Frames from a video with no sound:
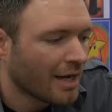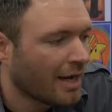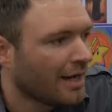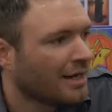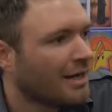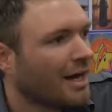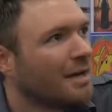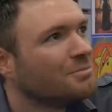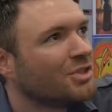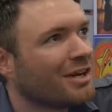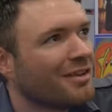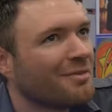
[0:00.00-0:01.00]
Uh,
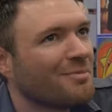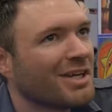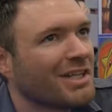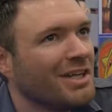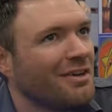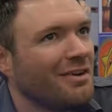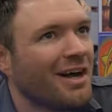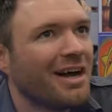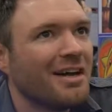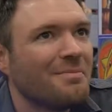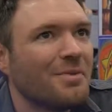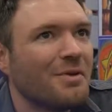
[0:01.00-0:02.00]
I'm Jonathan Bigelow.
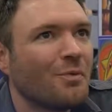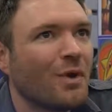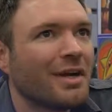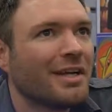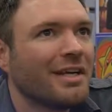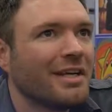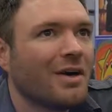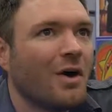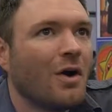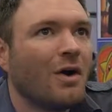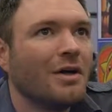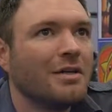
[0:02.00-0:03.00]
I've been working
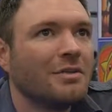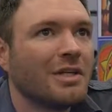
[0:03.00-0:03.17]
on